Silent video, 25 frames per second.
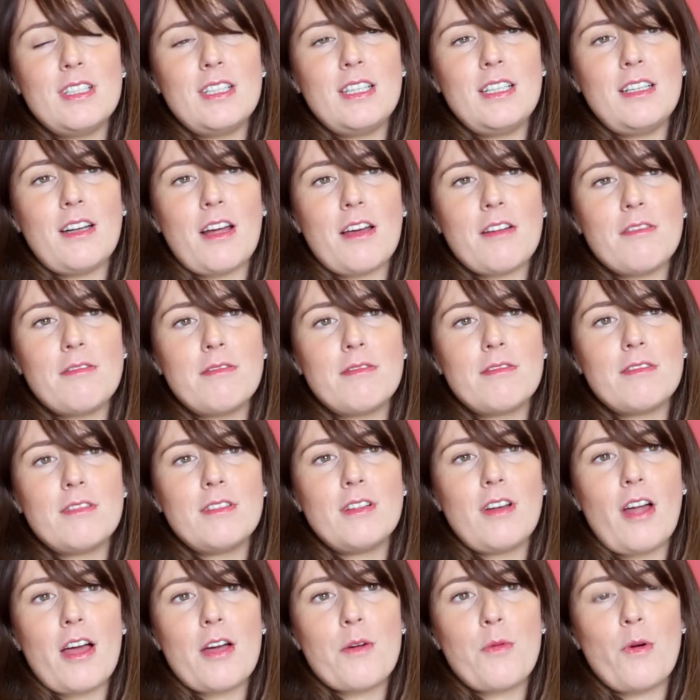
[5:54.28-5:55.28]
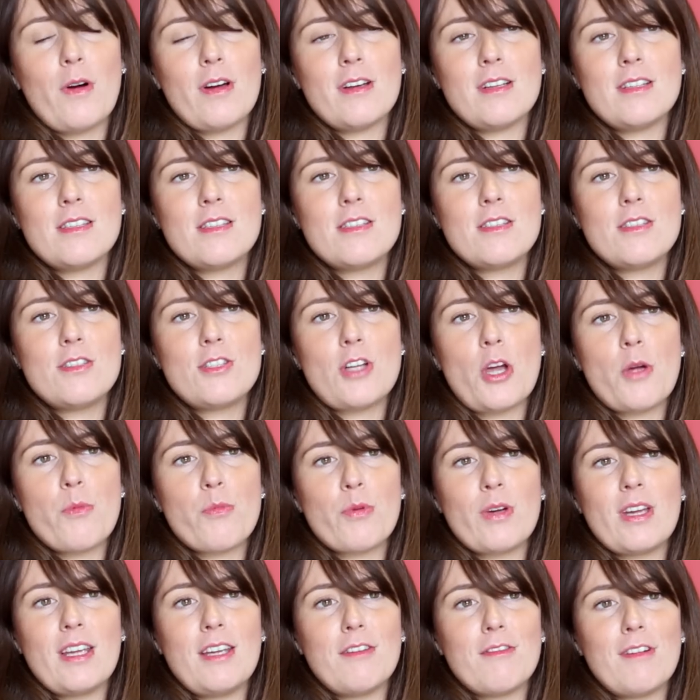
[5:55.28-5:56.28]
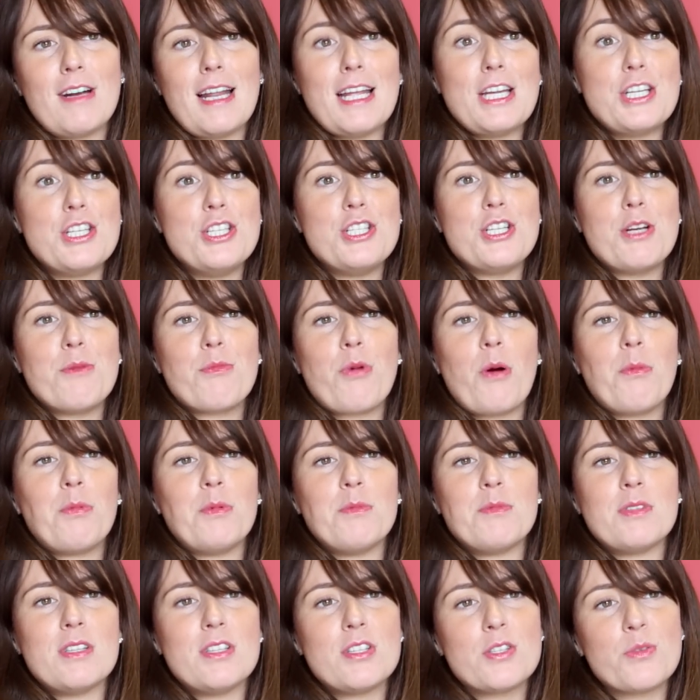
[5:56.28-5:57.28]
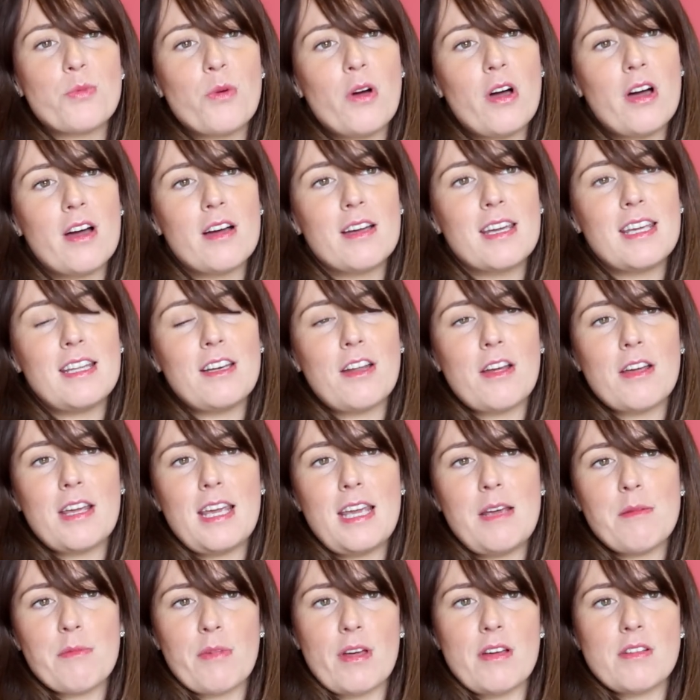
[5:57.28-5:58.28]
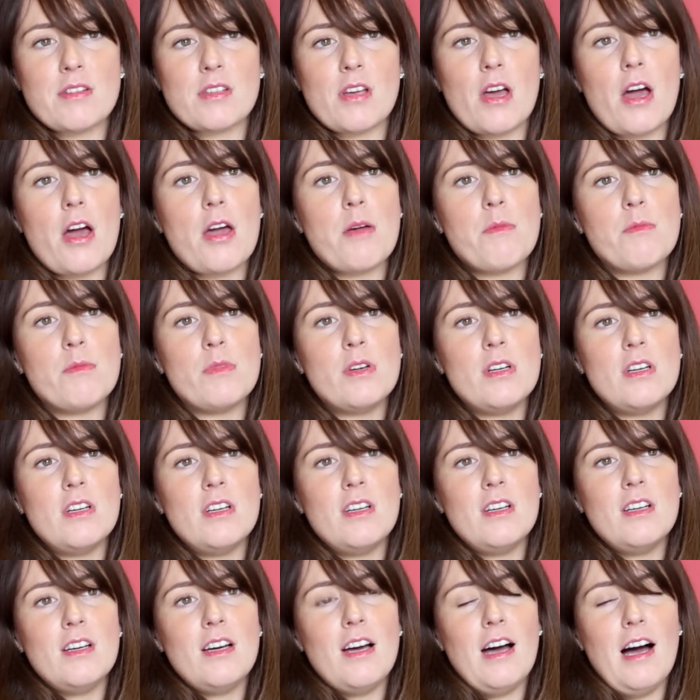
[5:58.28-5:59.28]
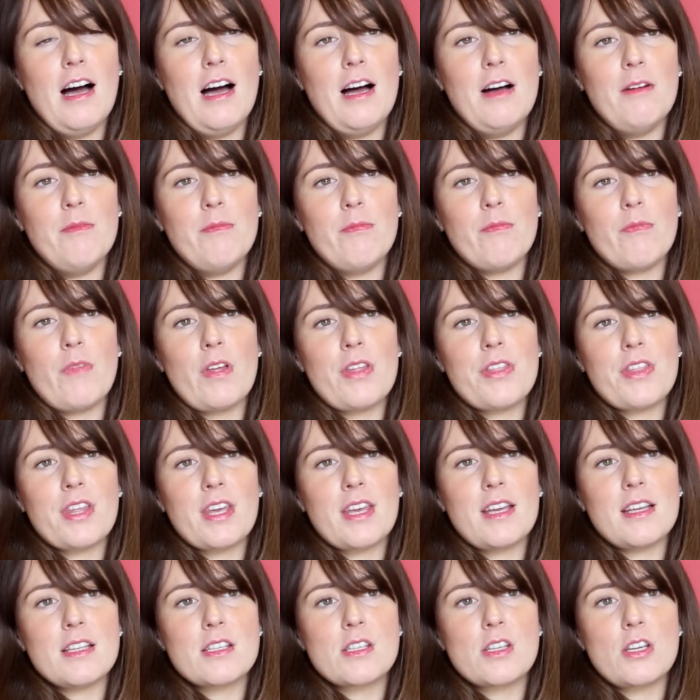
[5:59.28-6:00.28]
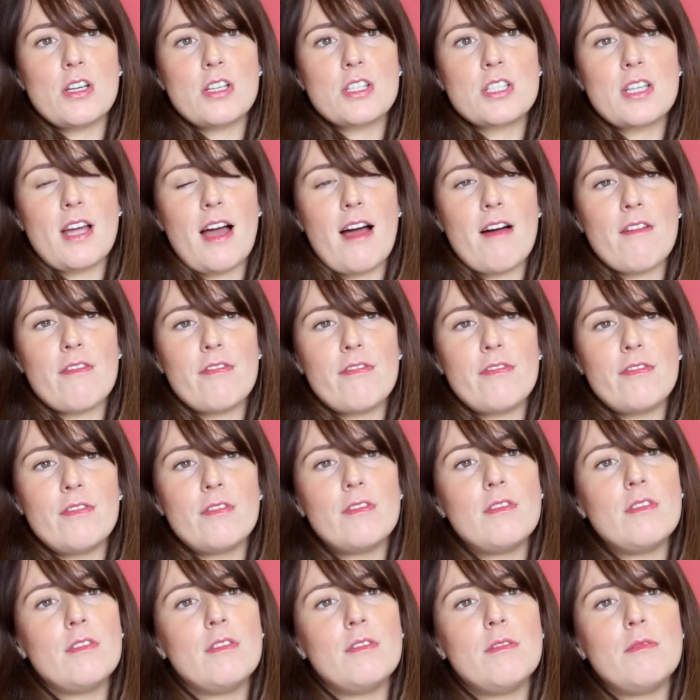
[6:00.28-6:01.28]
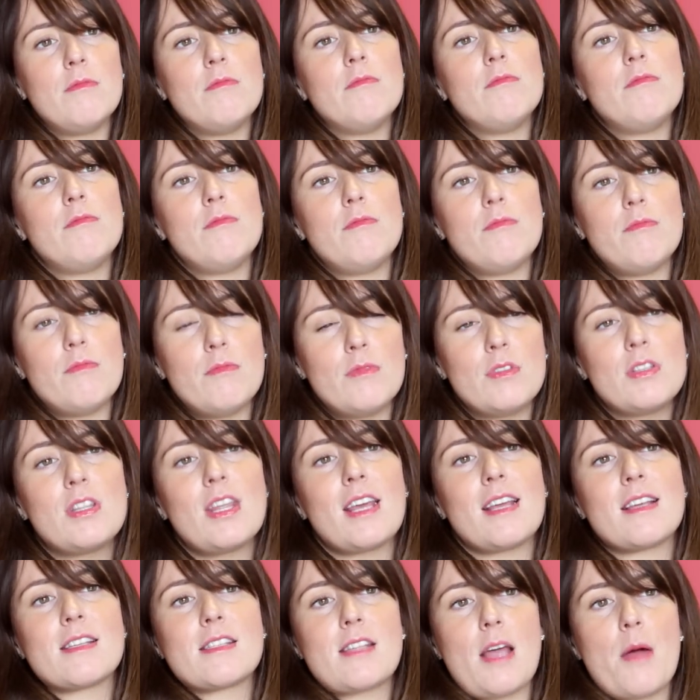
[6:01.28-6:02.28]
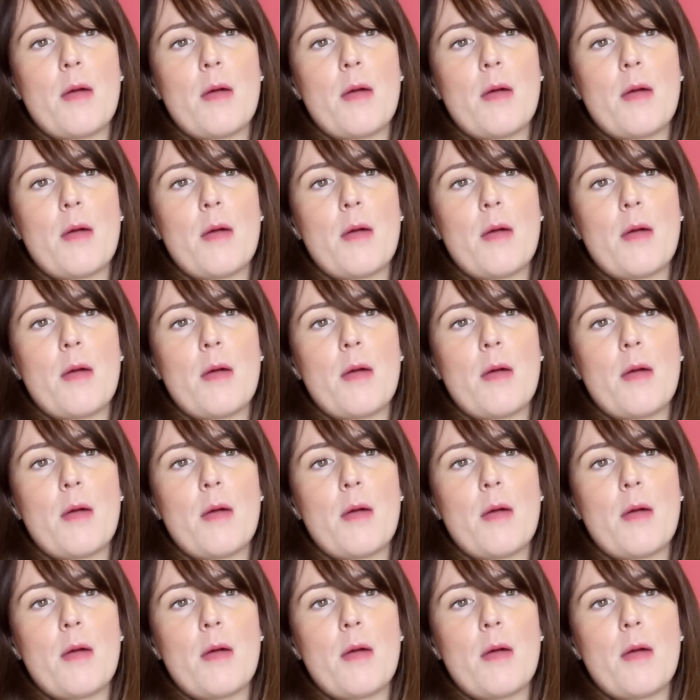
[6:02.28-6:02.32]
You know, likewise, don't bring your relationship problems into work. You know, keep those at home. I think it's good to have things